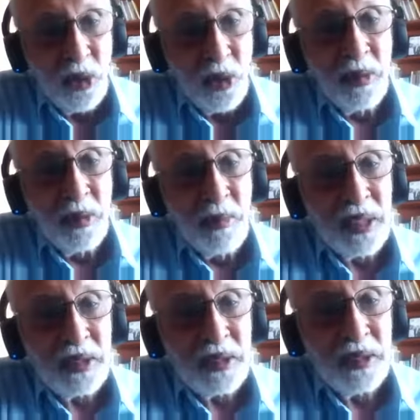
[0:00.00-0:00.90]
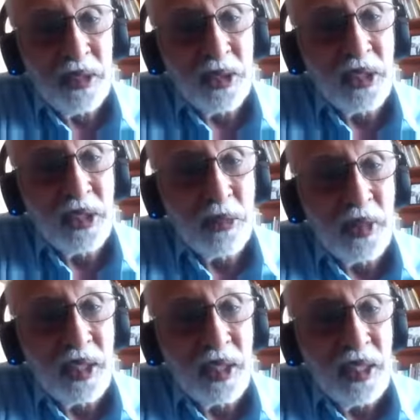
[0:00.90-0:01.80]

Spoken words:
but it is definitely